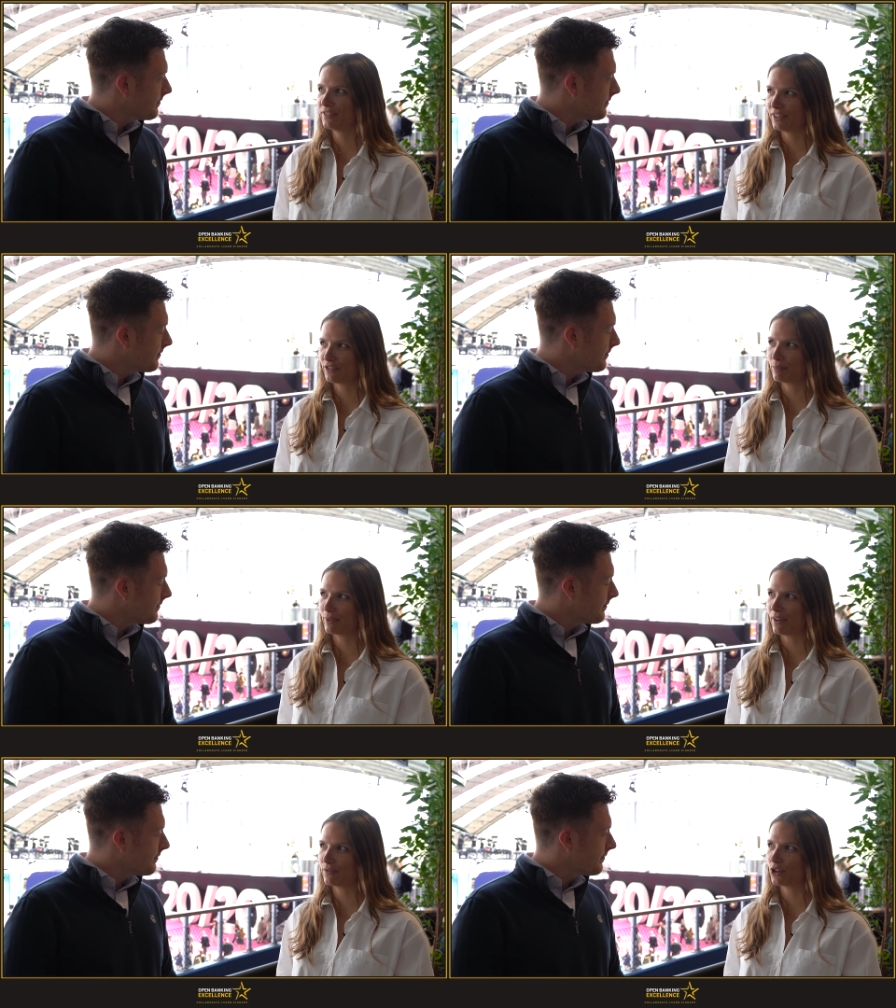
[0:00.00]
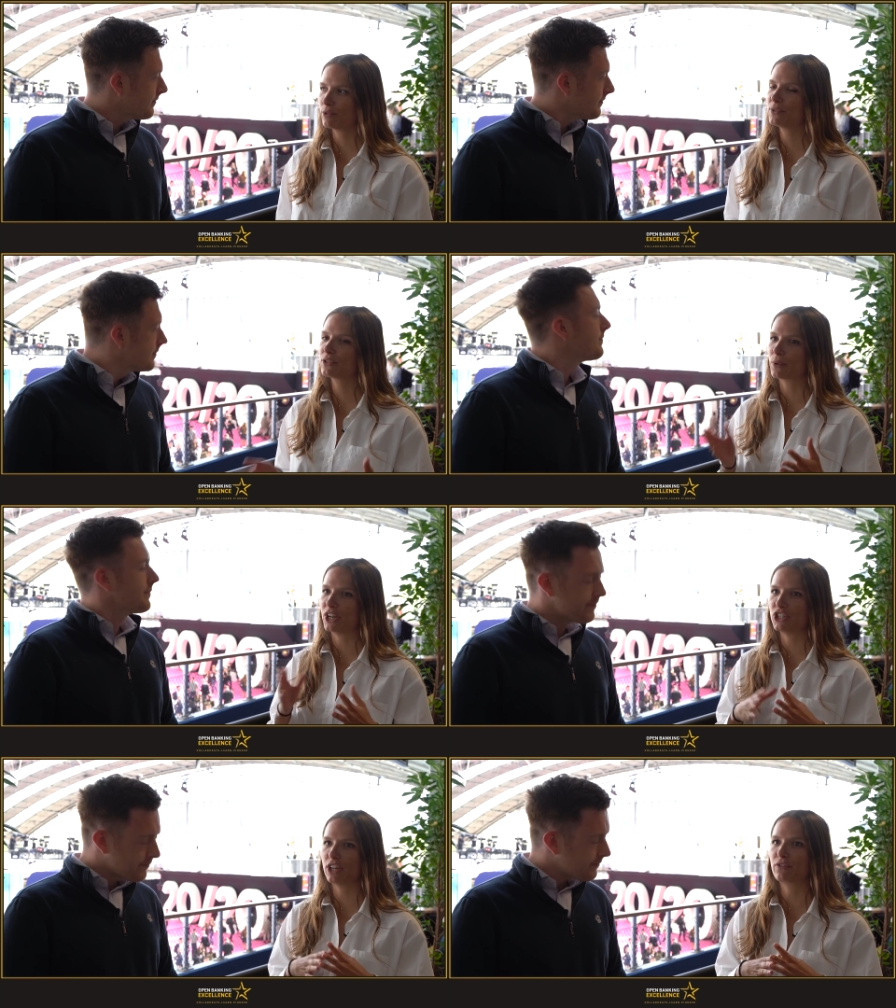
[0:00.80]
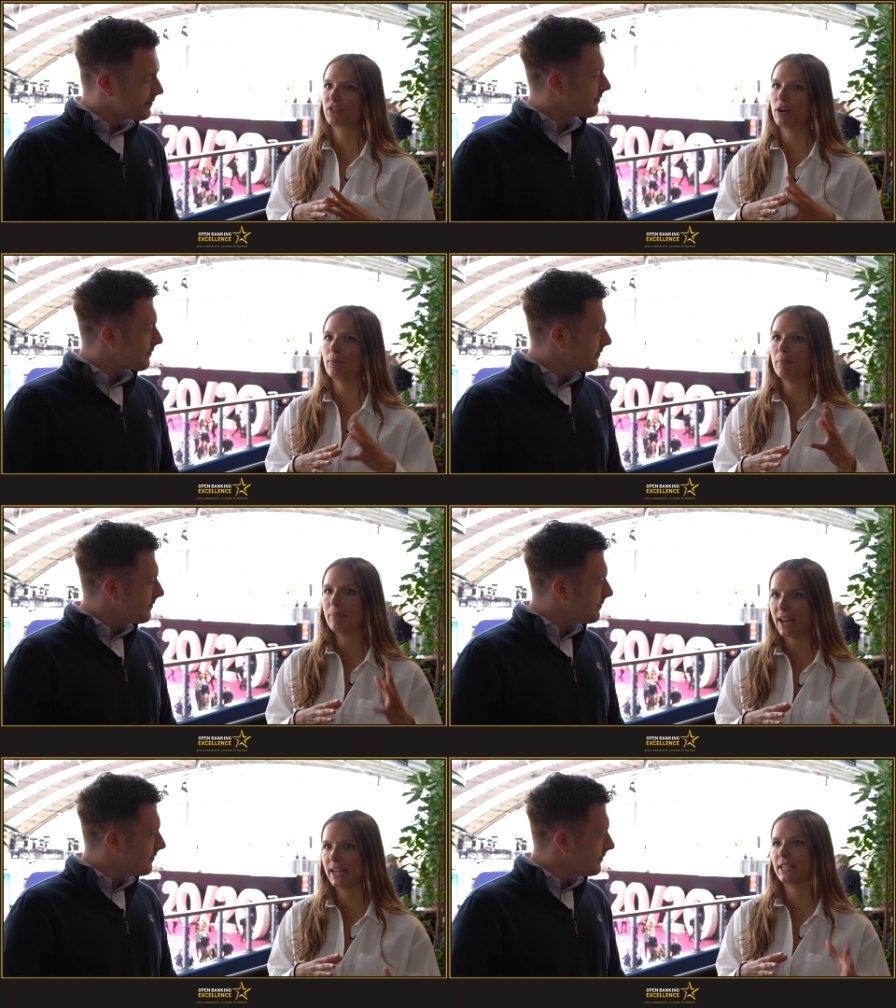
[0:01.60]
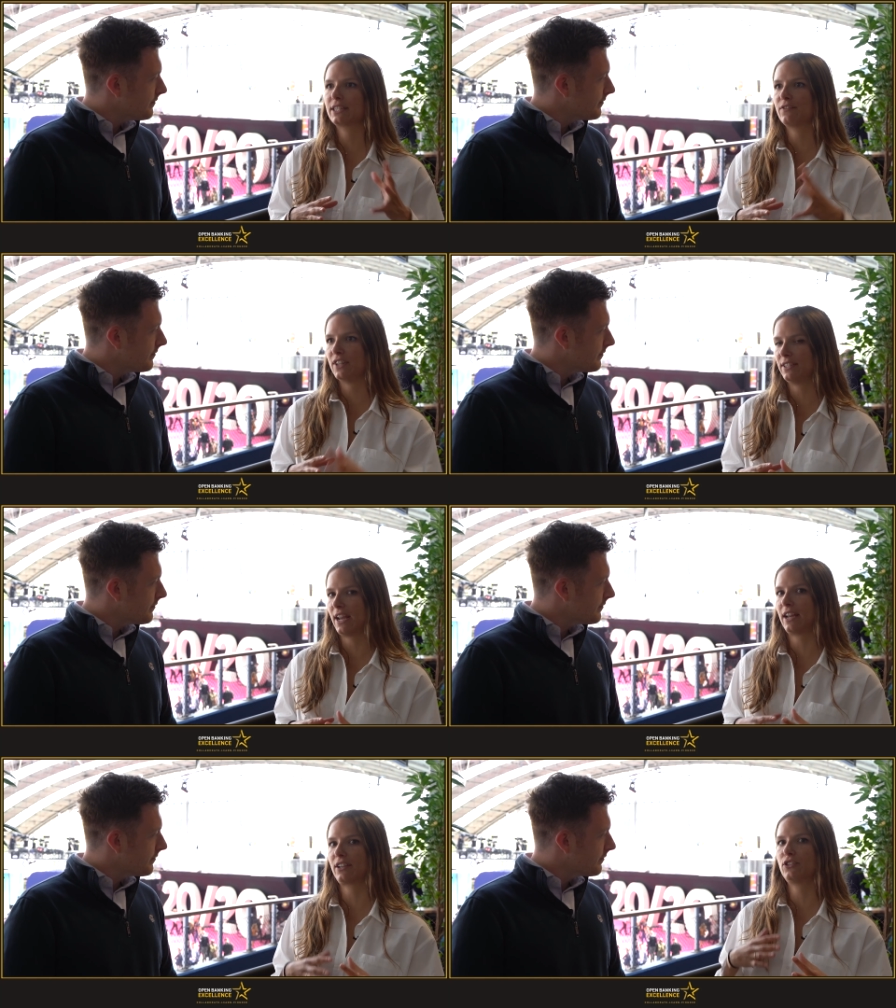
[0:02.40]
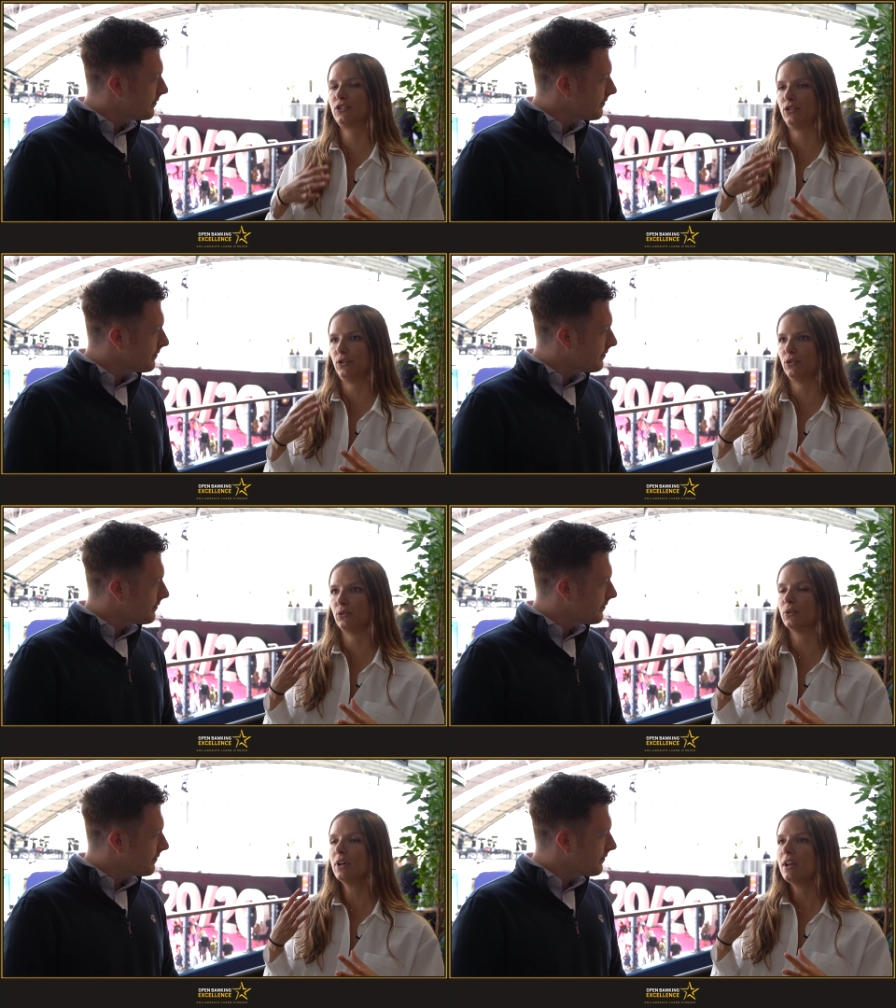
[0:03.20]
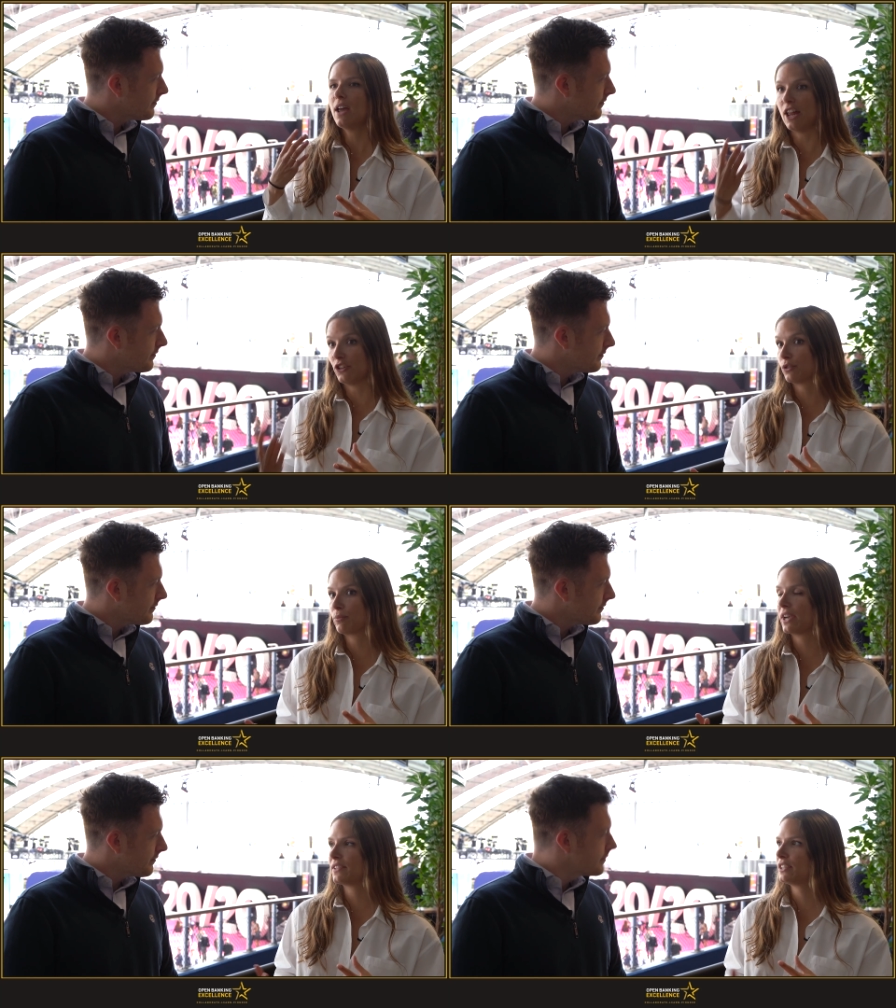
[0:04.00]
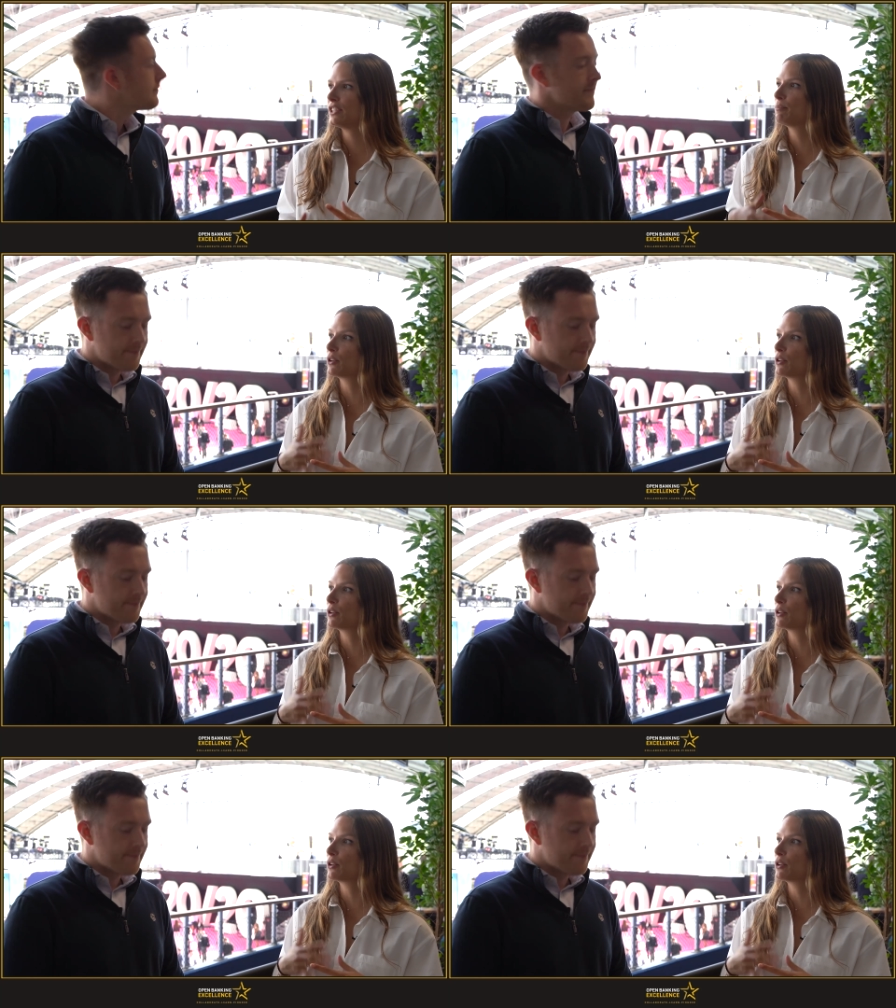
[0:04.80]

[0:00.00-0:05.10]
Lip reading: different platforms, ranging from banks, fintechs, to enterprises,